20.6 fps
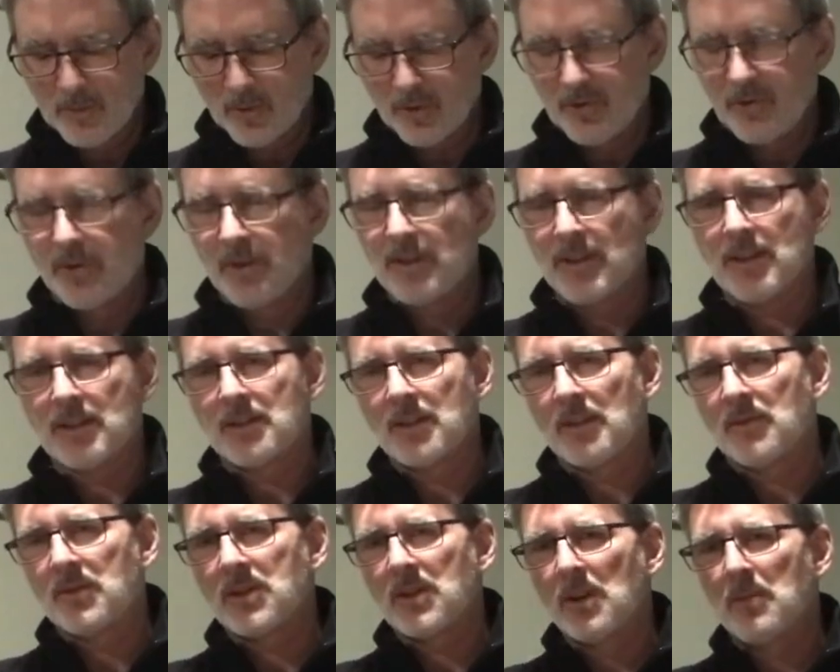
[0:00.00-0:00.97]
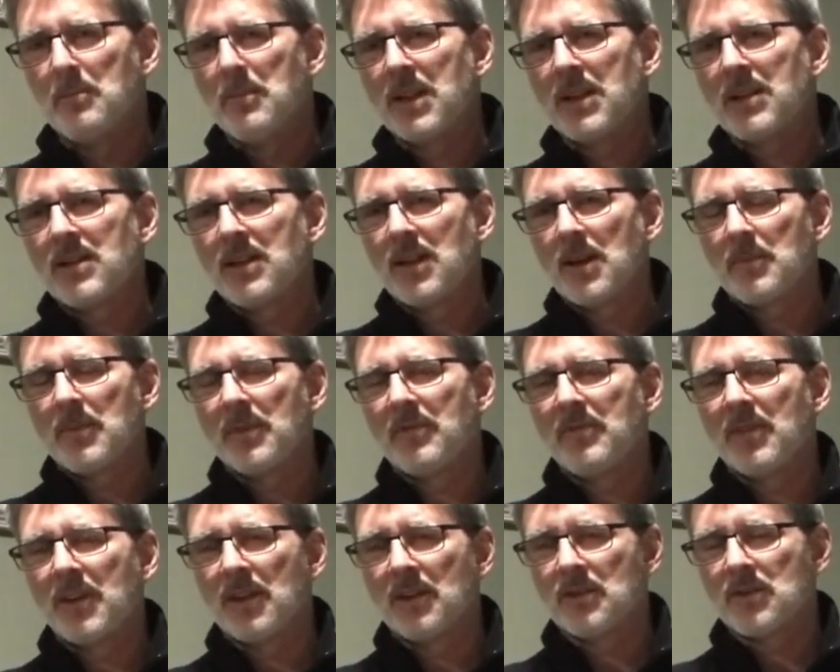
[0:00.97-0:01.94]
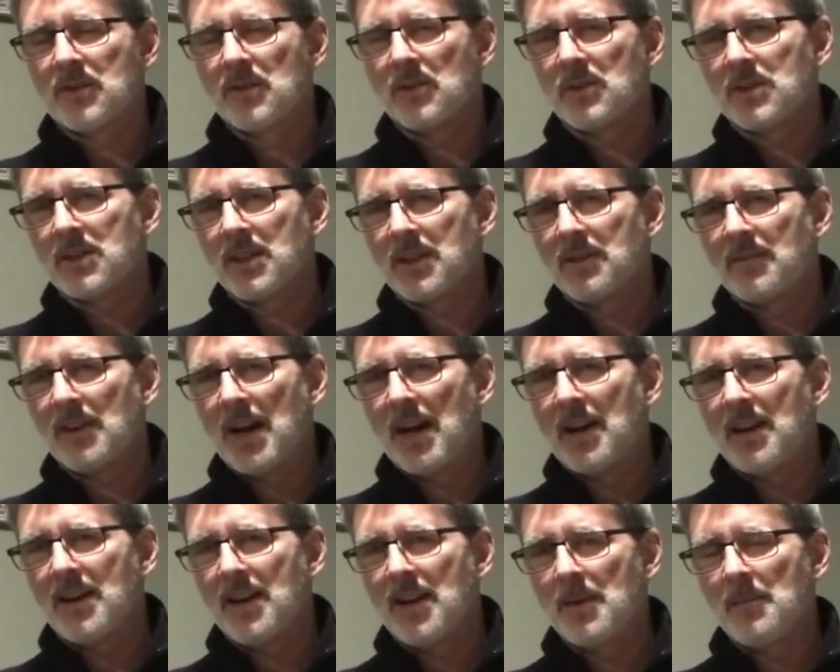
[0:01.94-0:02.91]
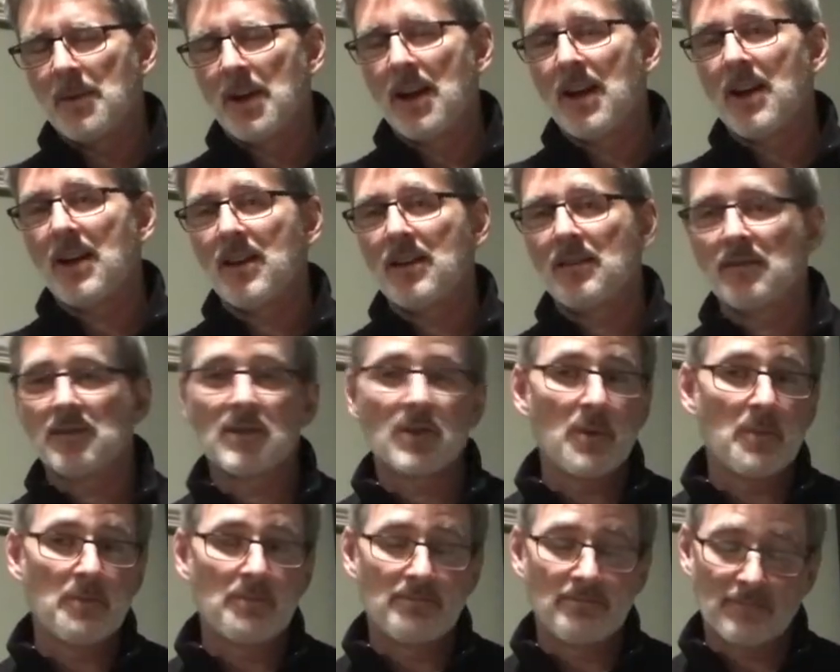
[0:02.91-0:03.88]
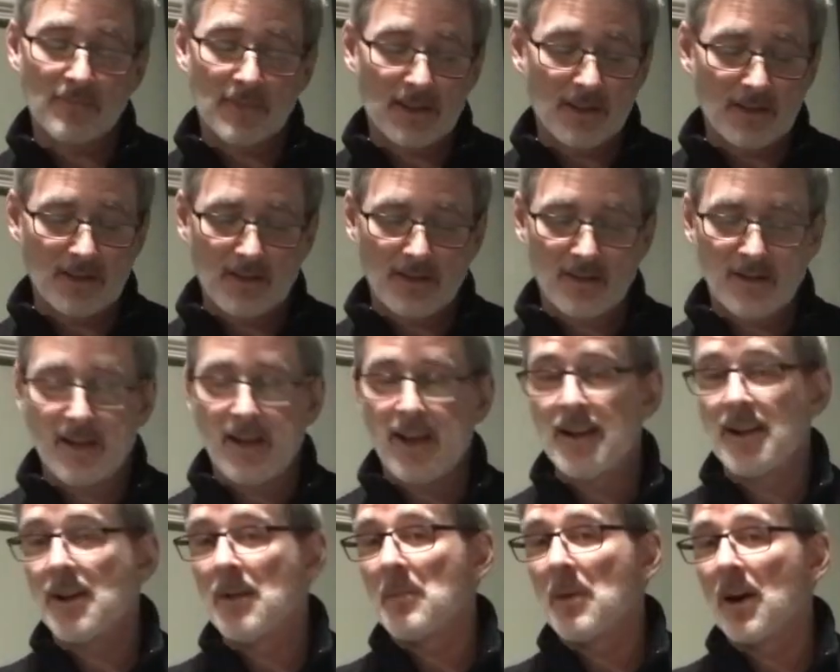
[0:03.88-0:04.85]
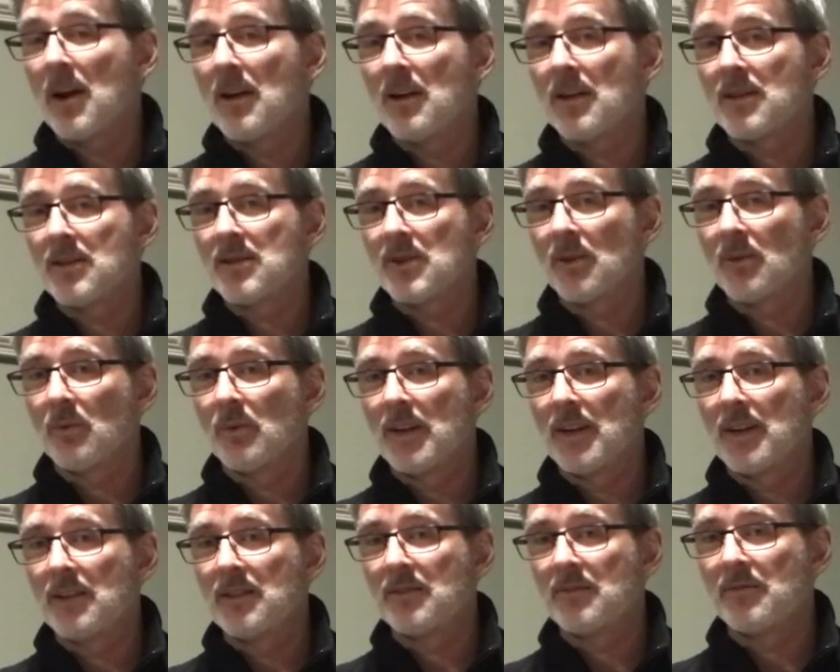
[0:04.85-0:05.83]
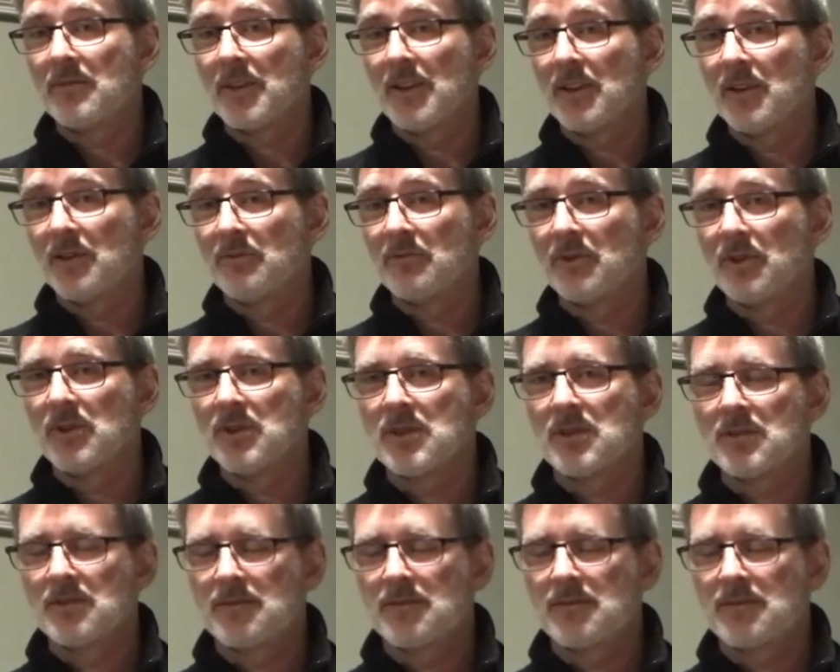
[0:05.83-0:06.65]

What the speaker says: doing this, I would start mixing up the fingers. So instead of I, M, A, let's go A, M, I. So ring finger first.